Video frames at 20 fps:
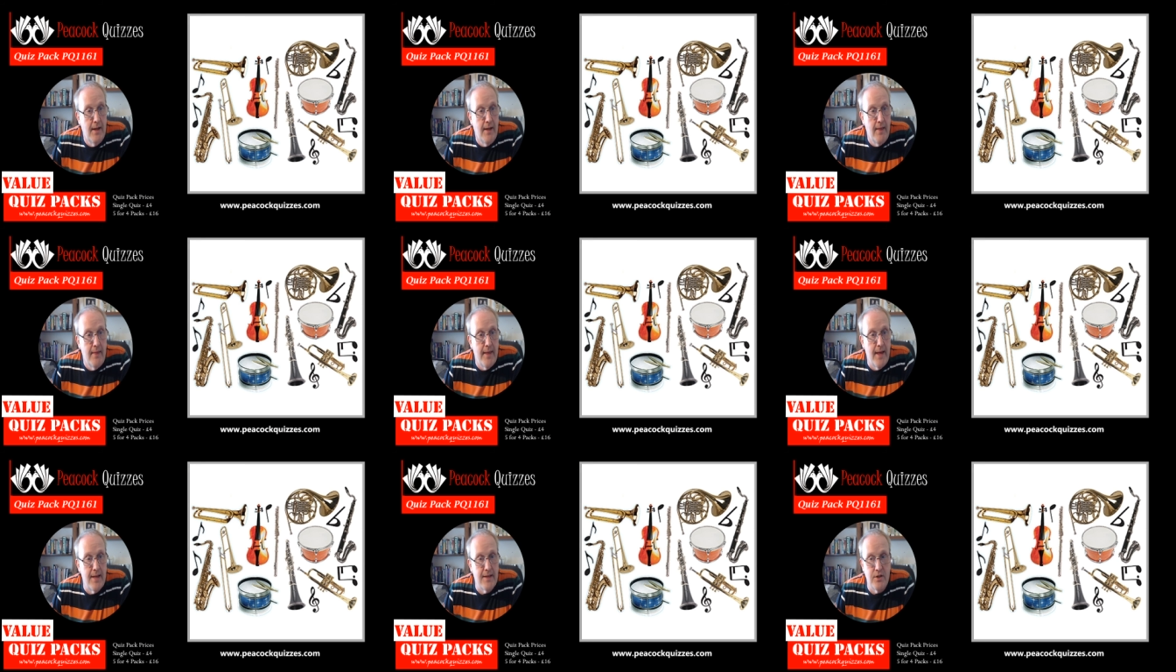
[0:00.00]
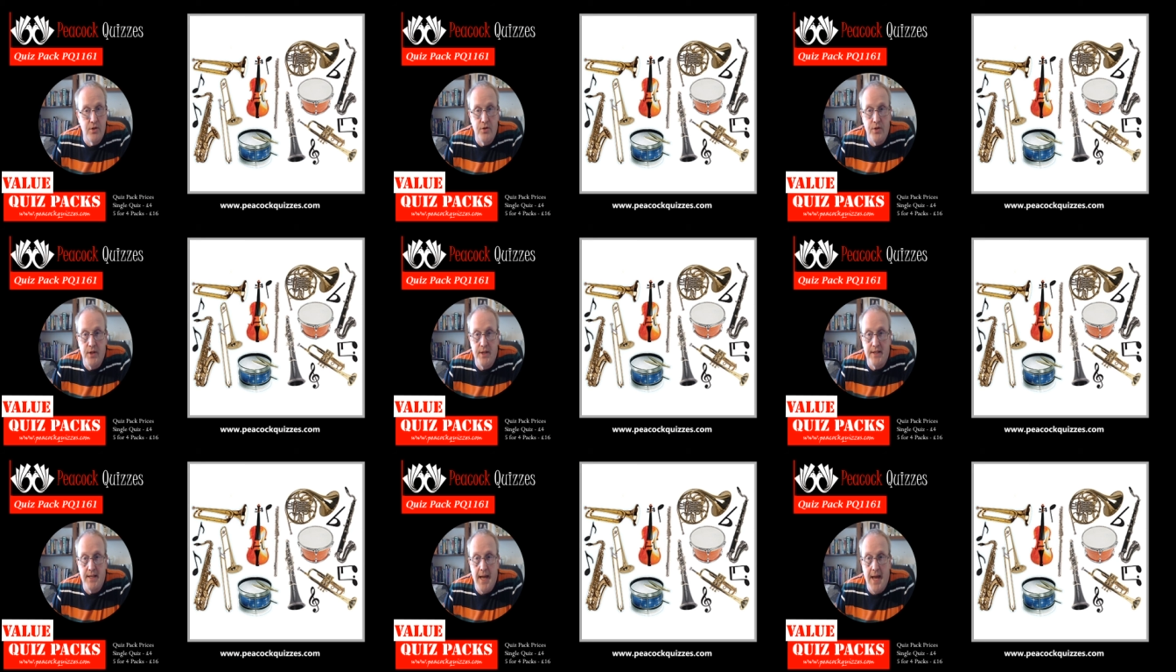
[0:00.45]
There's another
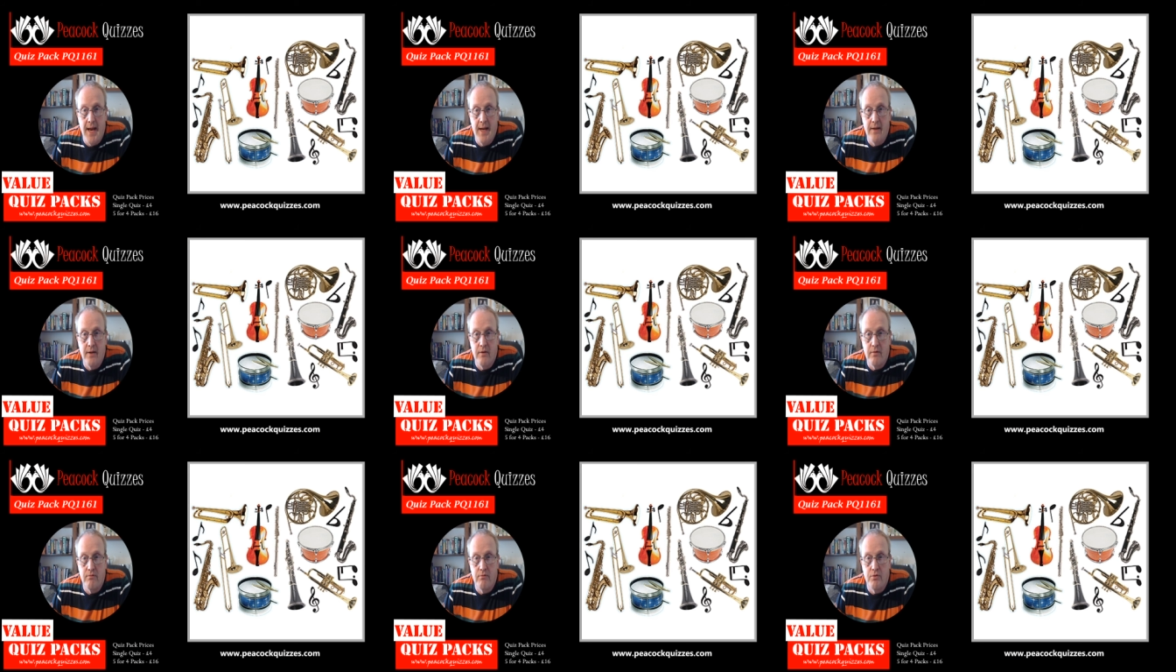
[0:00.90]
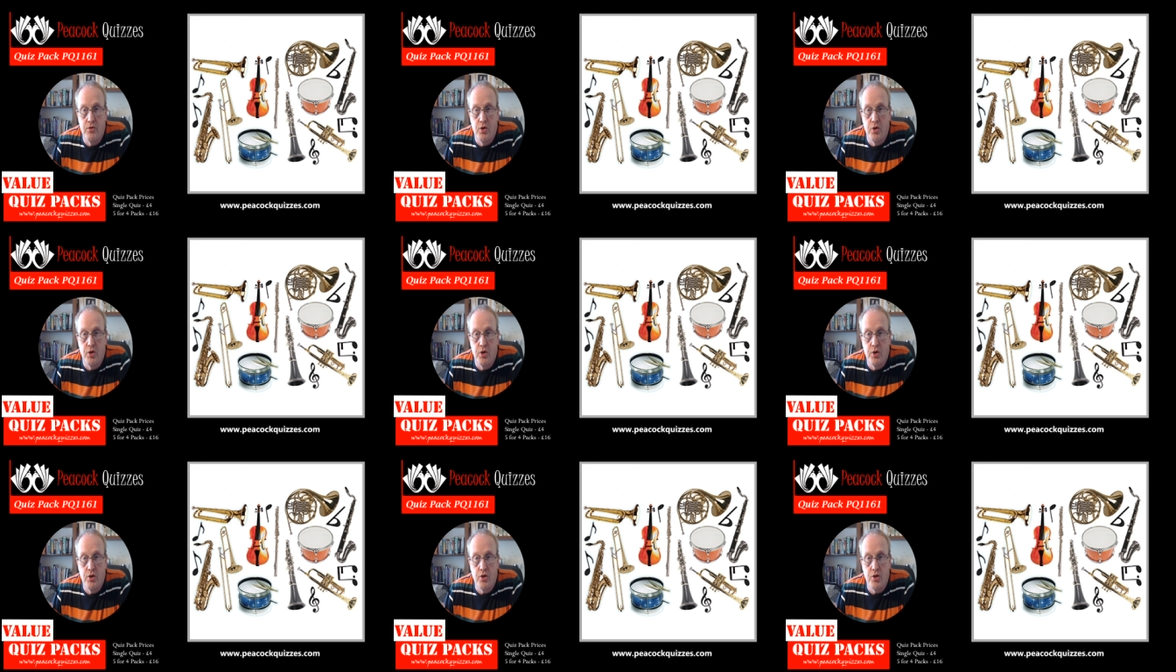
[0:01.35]
10 done
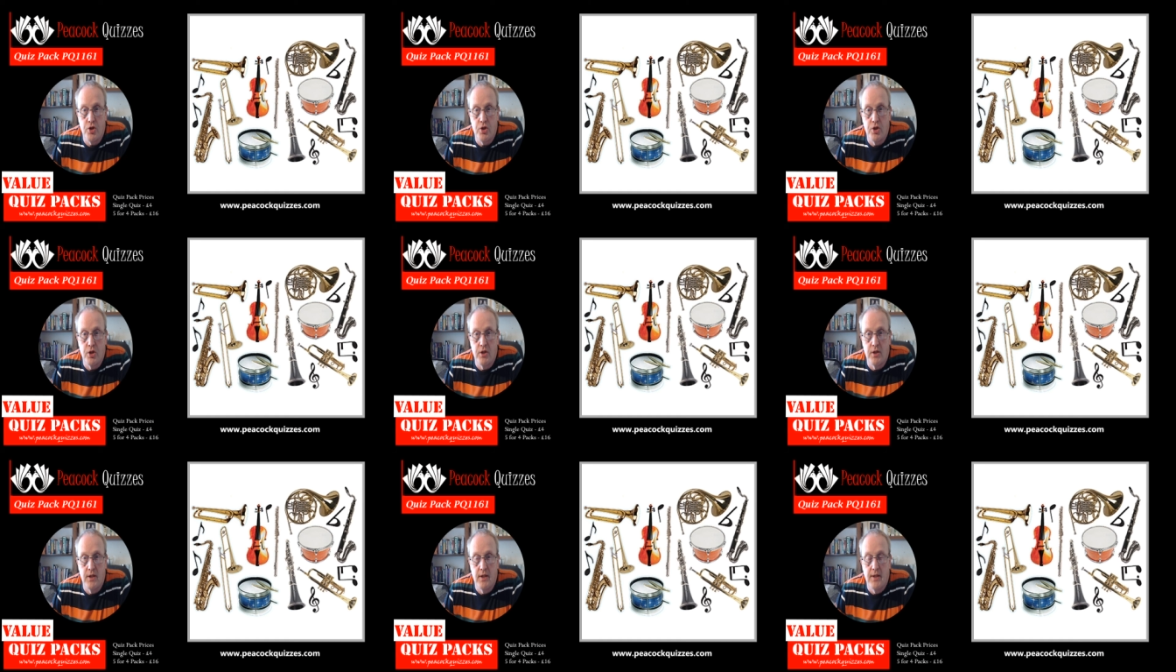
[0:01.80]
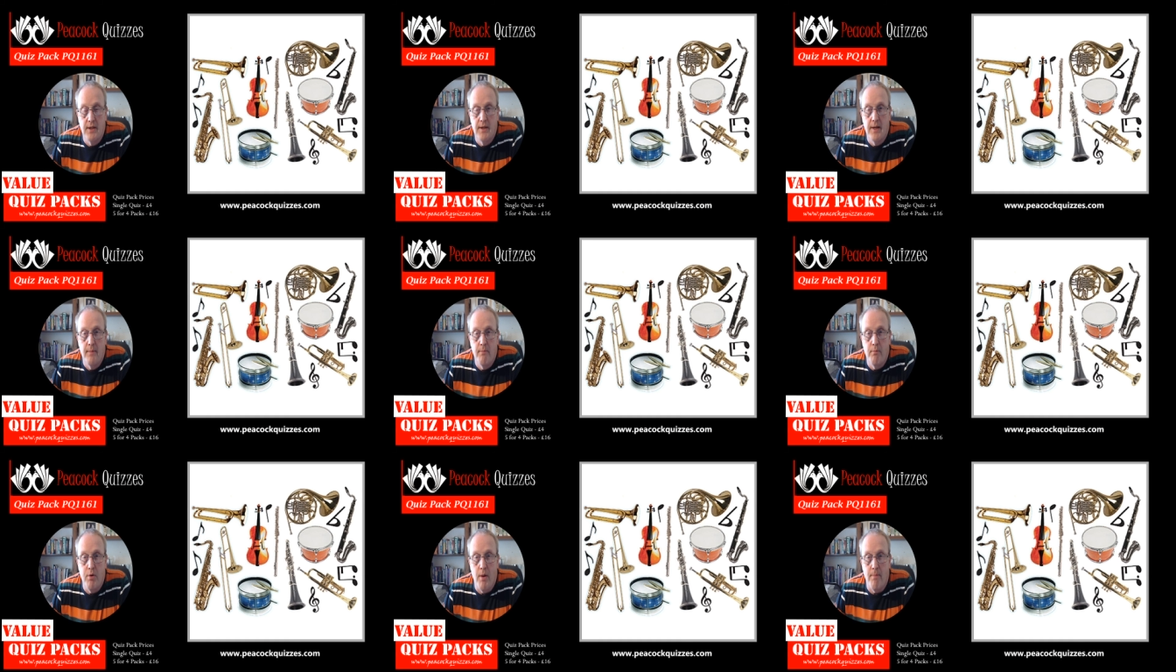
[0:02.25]
and dusted
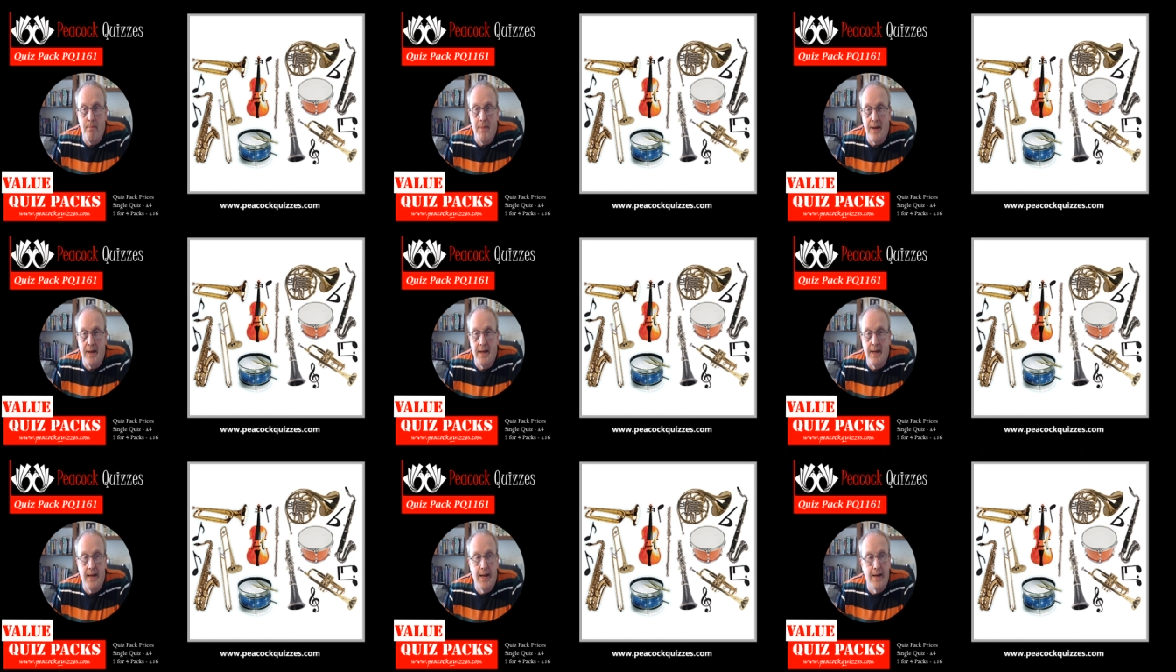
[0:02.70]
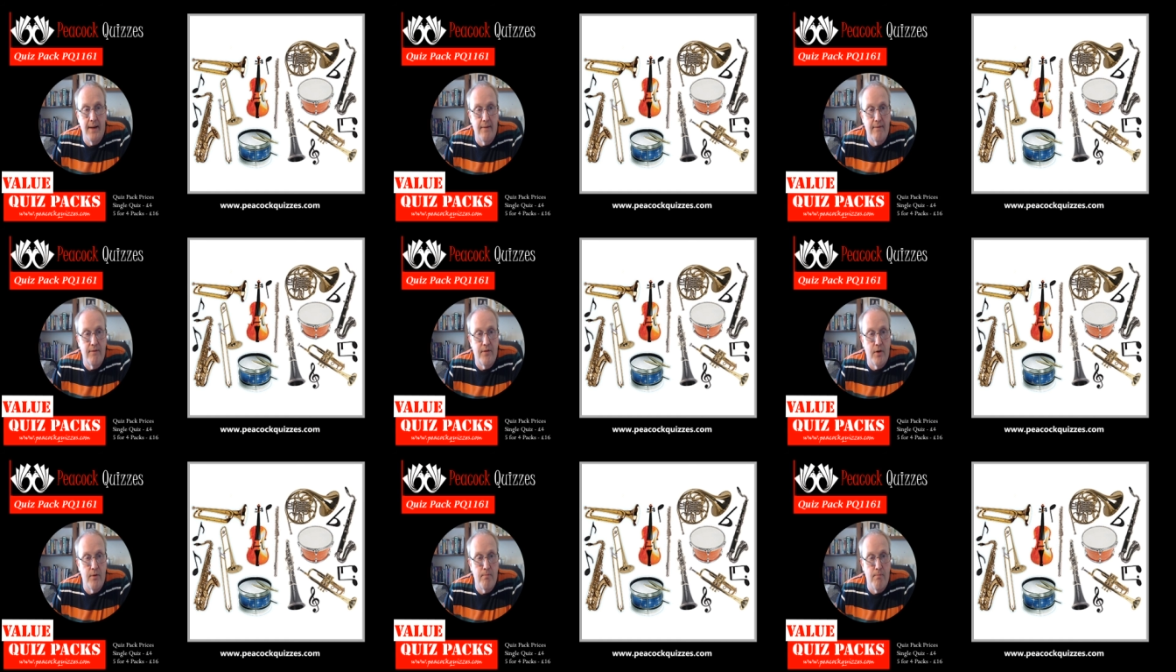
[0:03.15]
pop back again
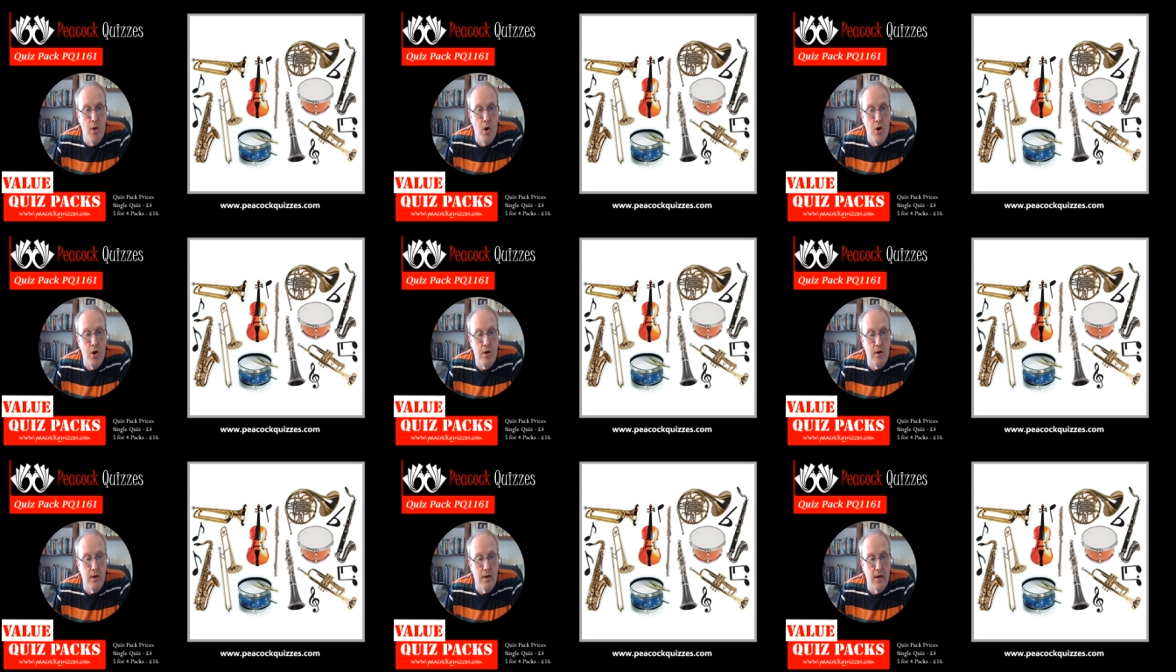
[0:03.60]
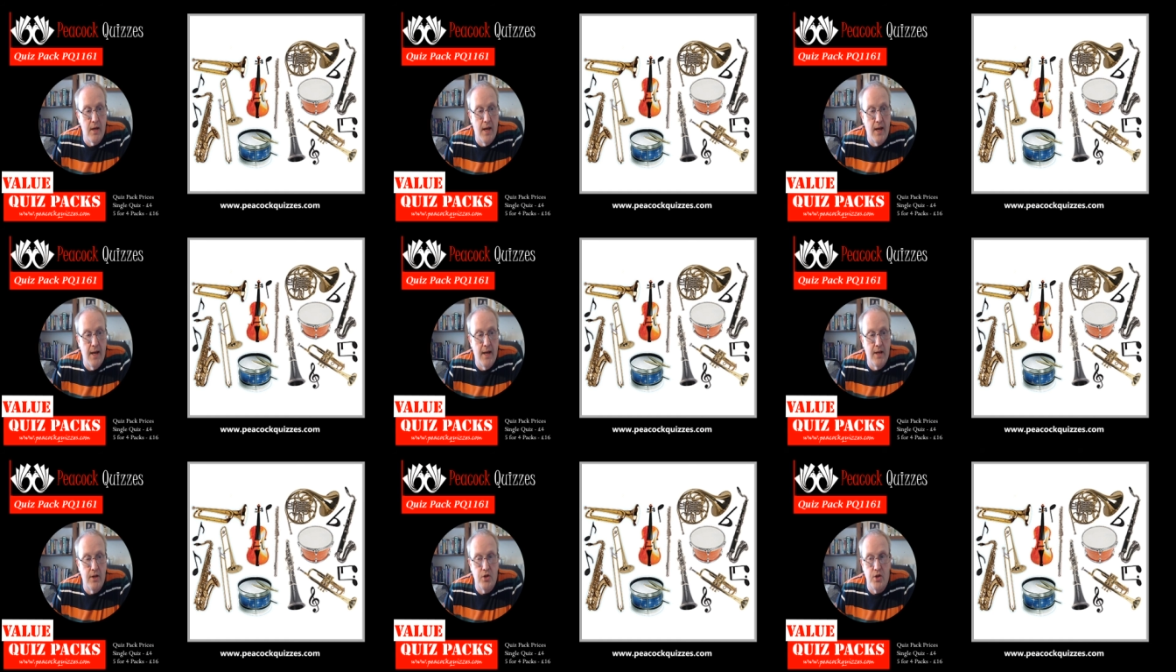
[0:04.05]
for more,
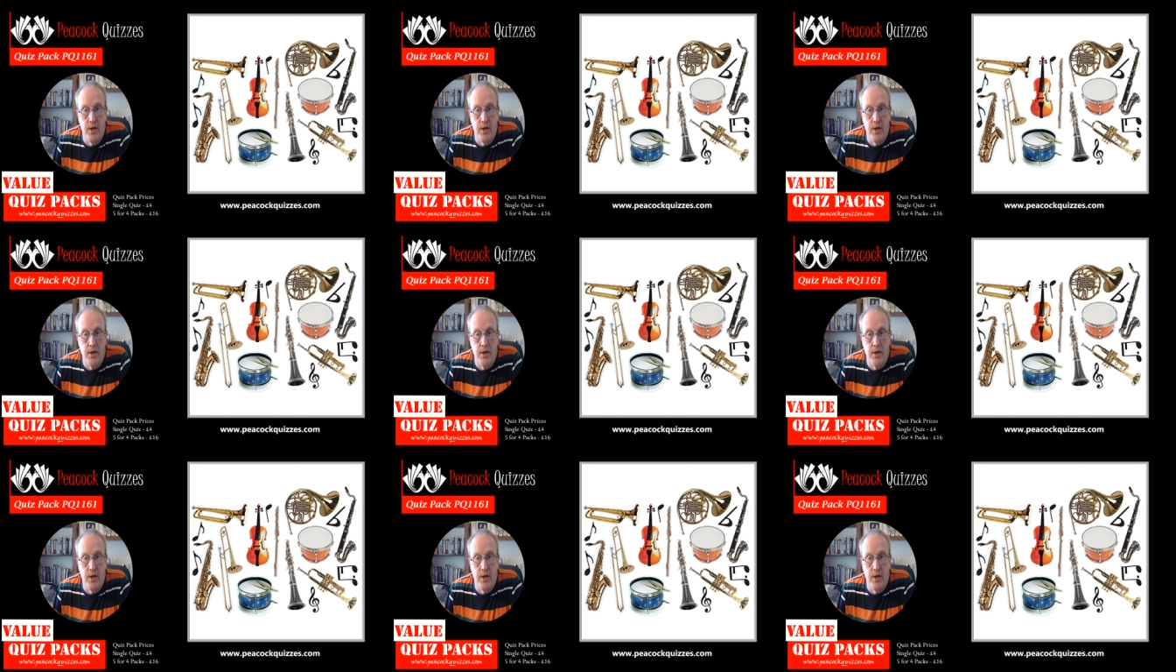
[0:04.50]
uh,